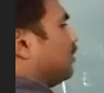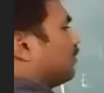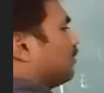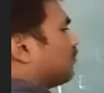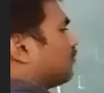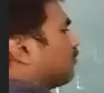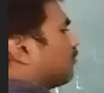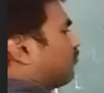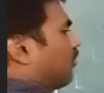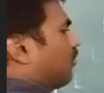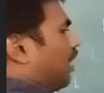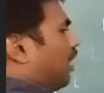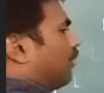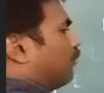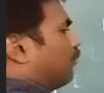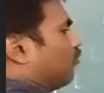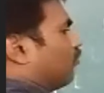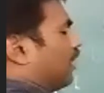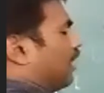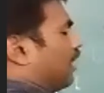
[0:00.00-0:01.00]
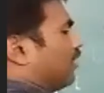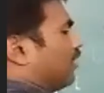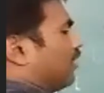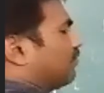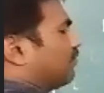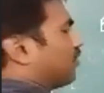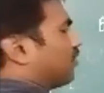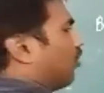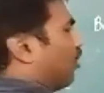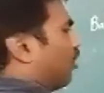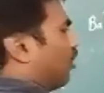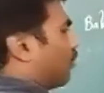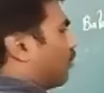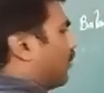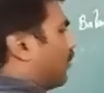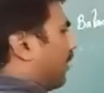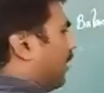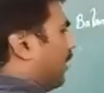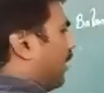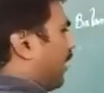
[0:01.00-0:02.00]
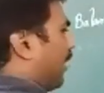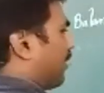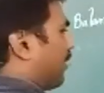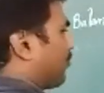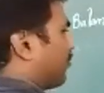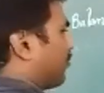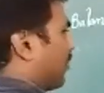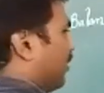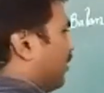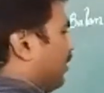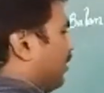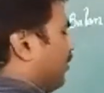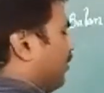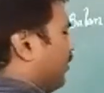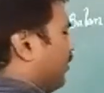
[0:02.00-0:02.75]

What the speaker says: It's a formed as a carbon dioxide.